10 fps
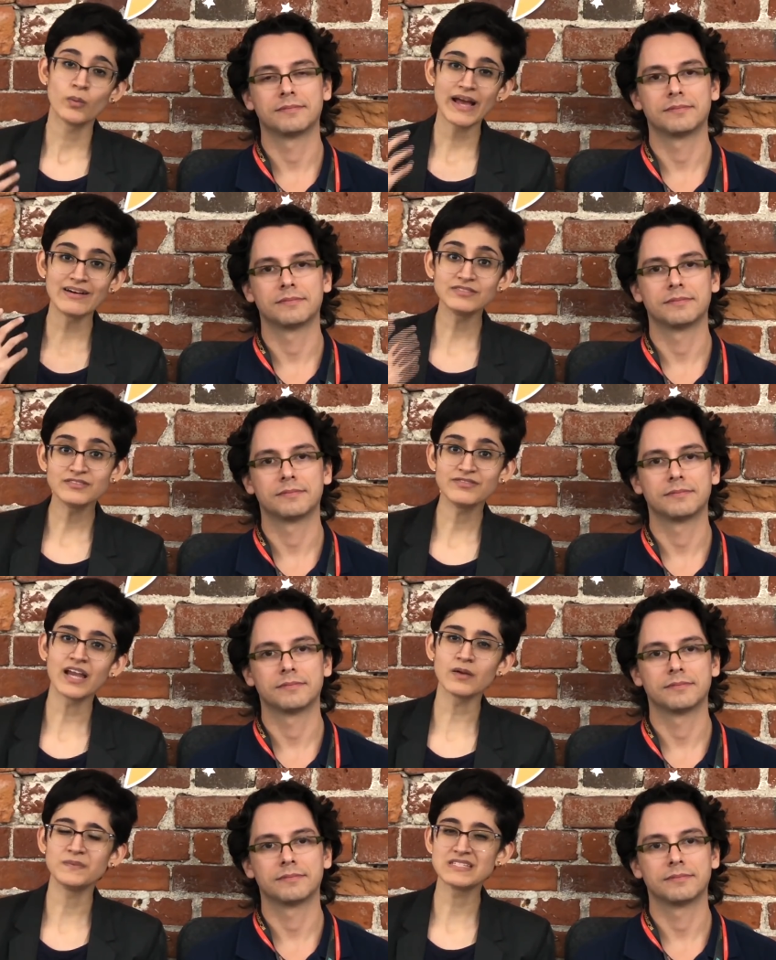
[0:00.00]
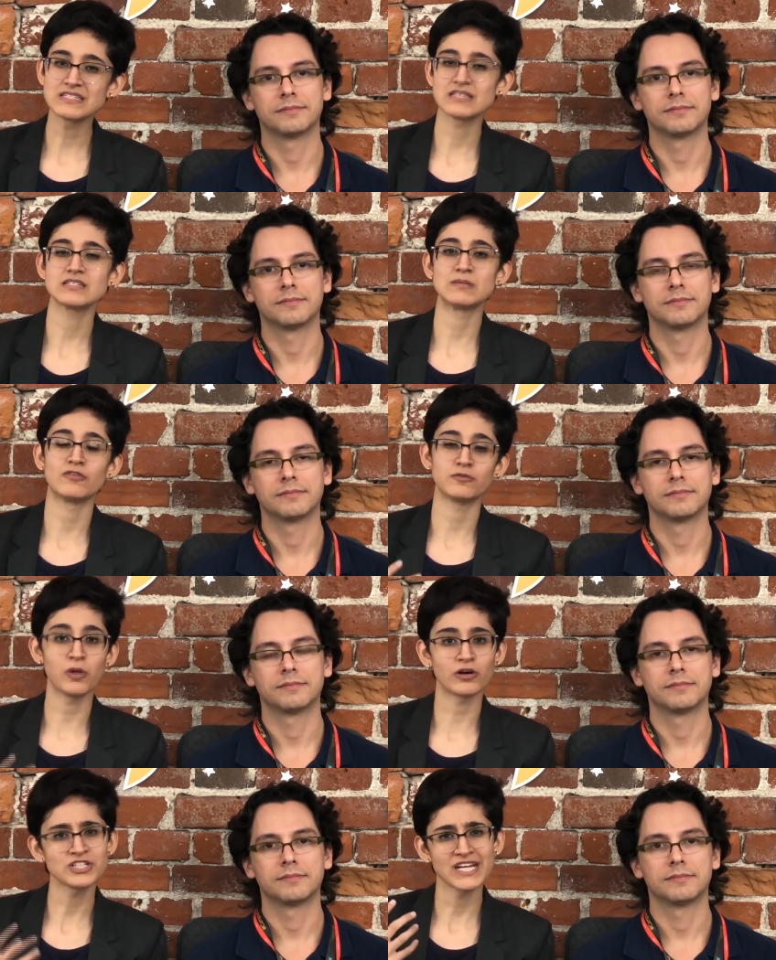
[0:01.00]
Speaker 1: We have developed the system of
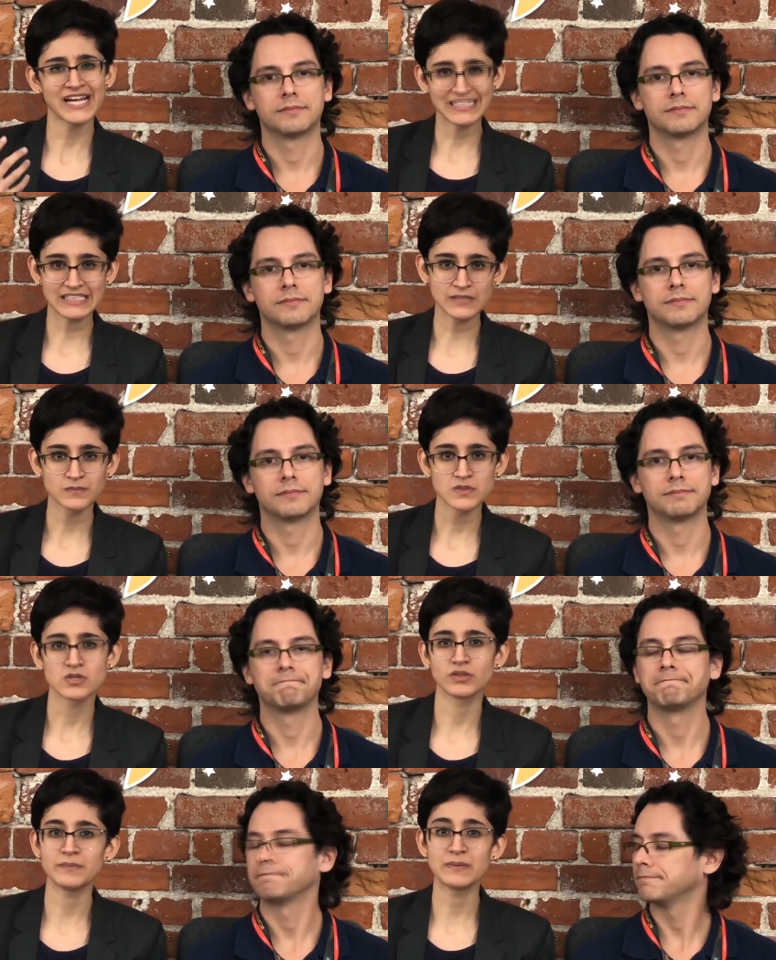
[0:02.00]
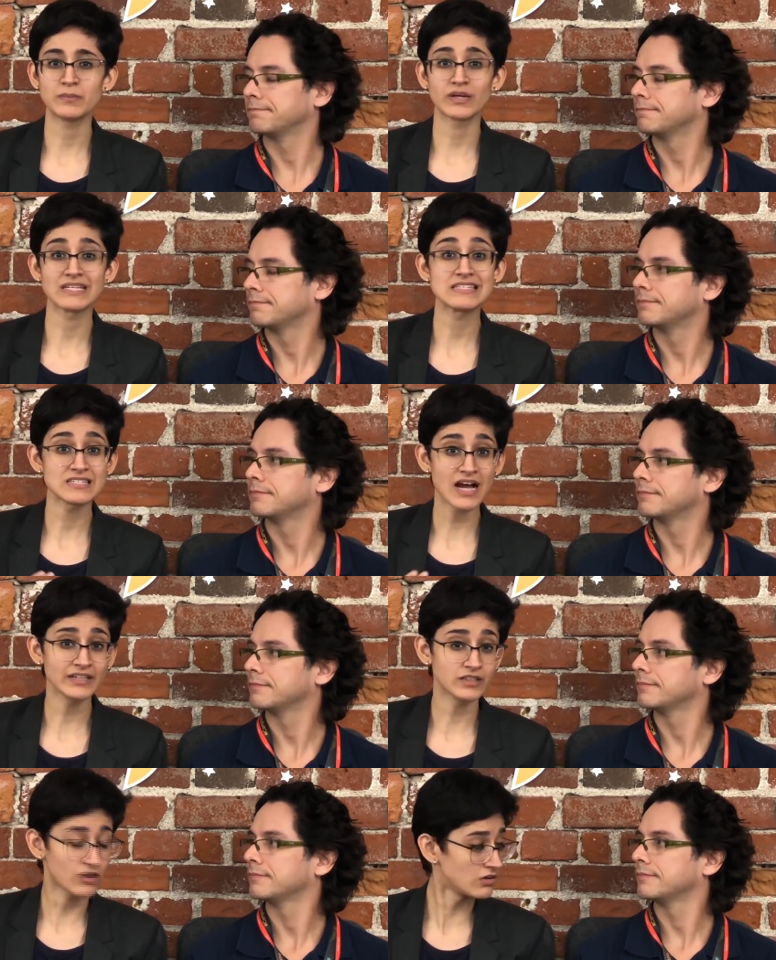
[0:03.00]
blockchain ID so that people can
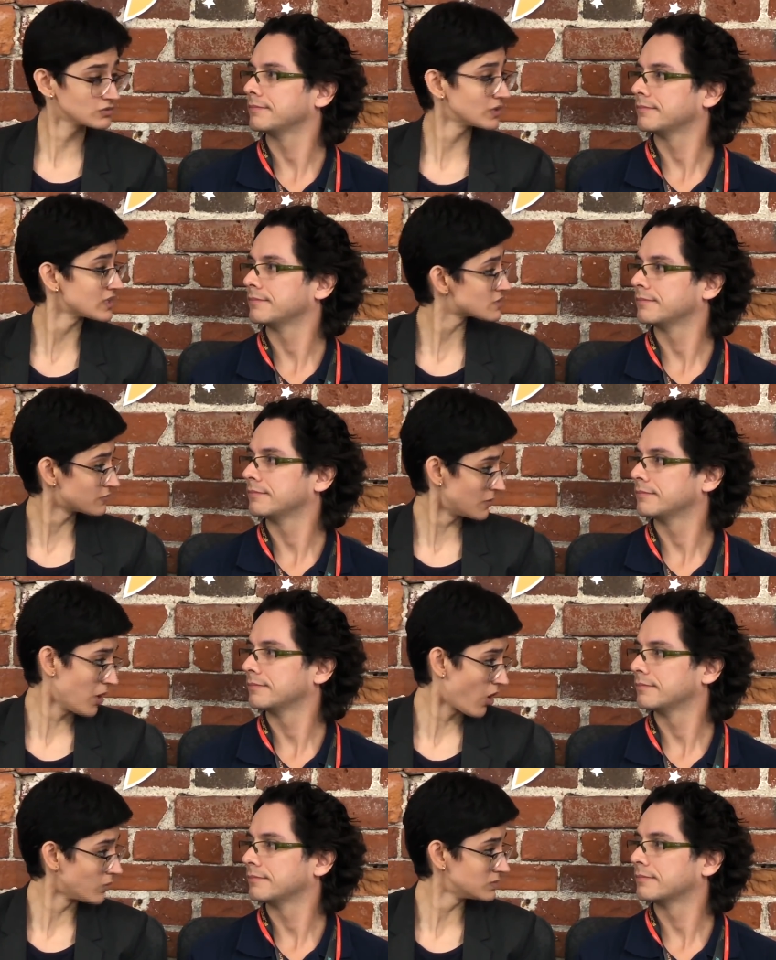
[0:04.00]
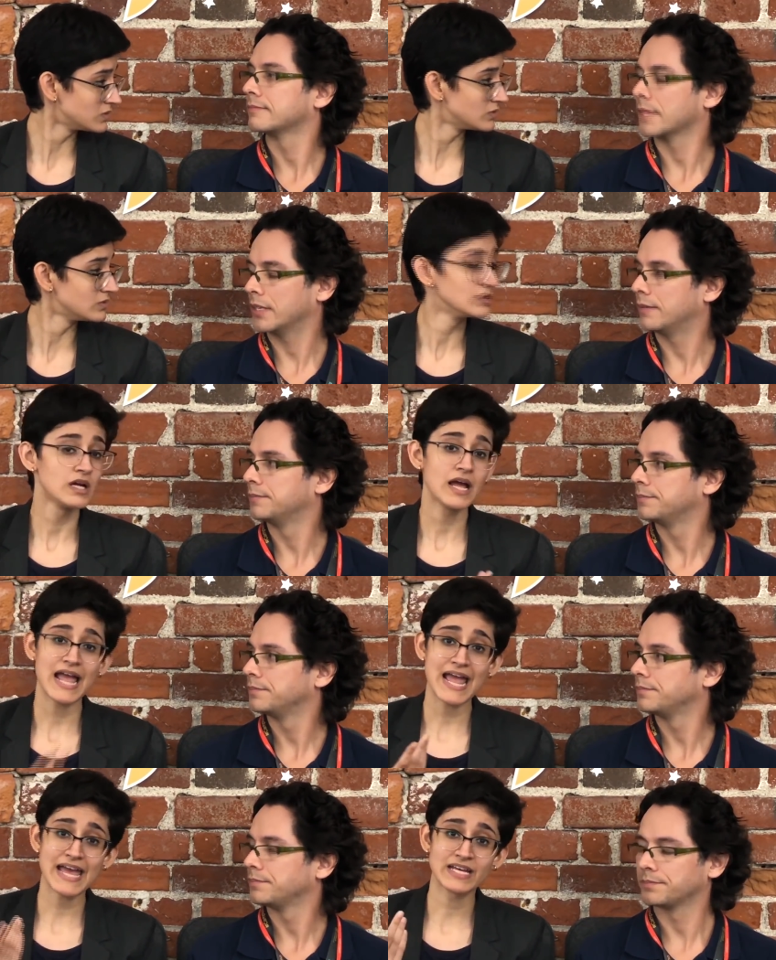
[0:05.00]
sign their contracts from home. Mm.
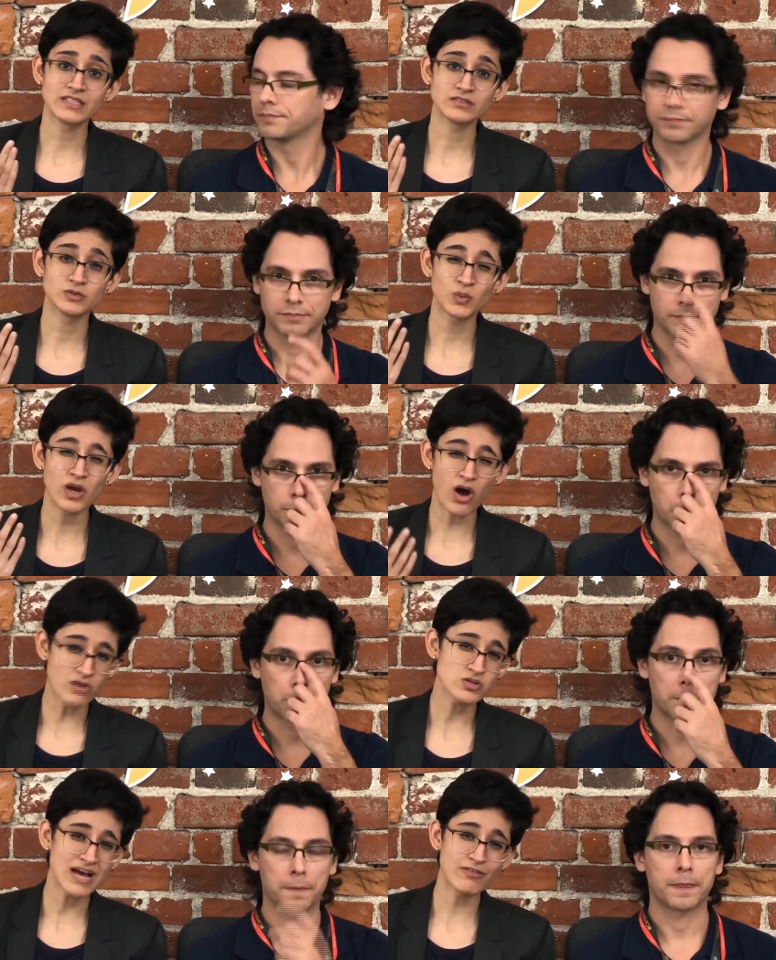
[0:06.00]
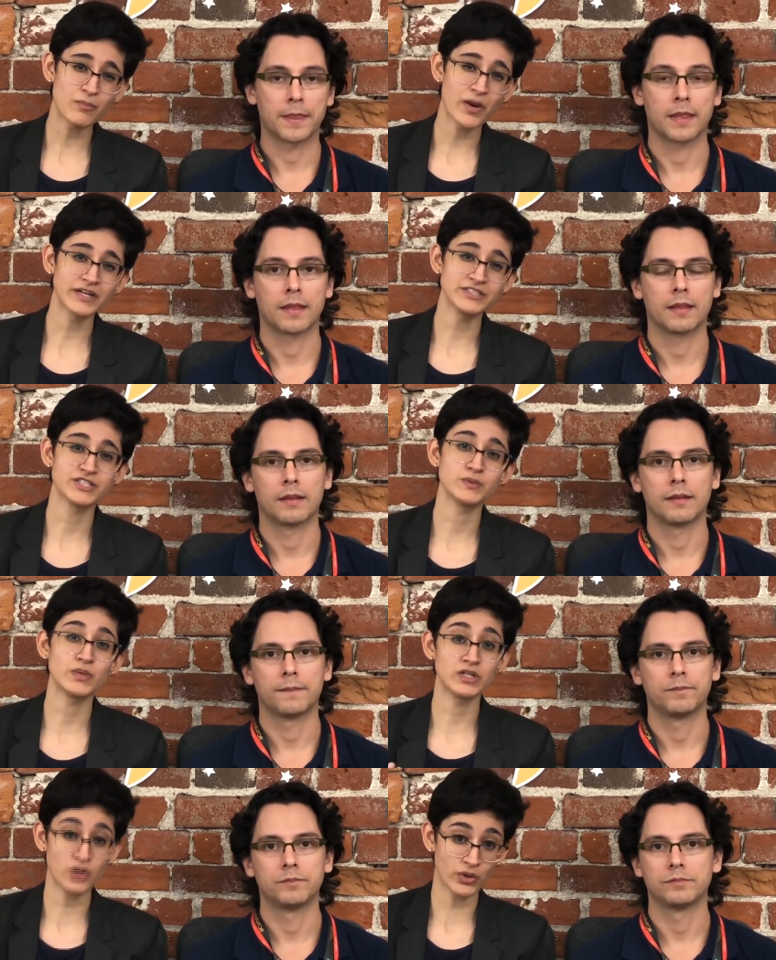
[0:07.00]
And we also have a partnership
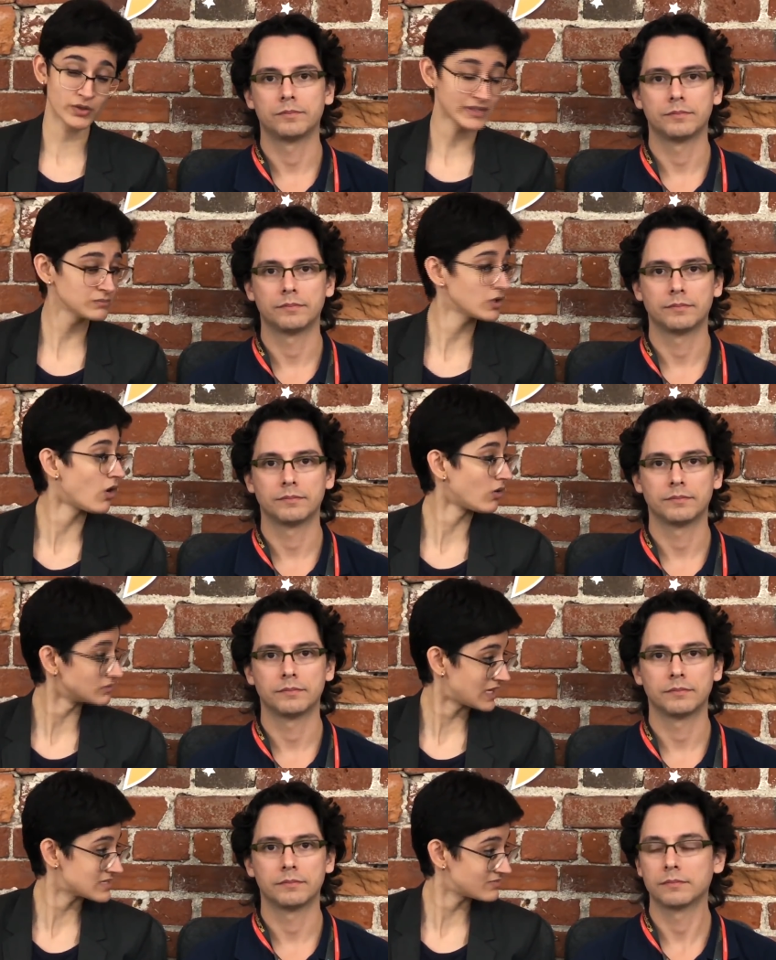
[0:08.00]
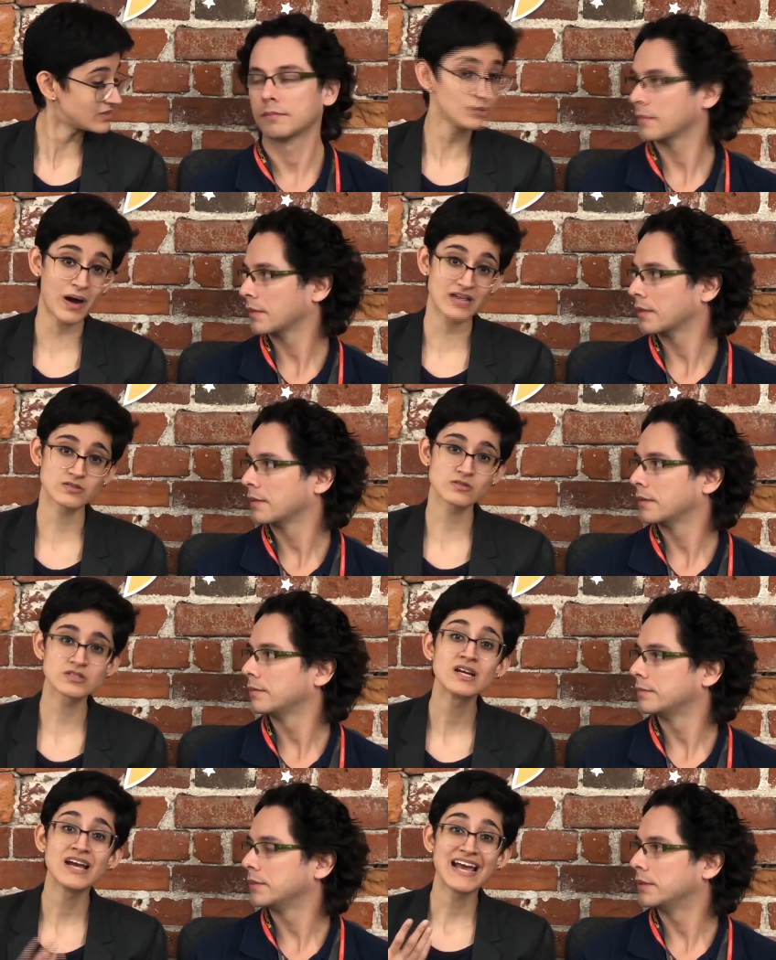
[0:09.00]
with a notary called Azevedo Bastos. Mm.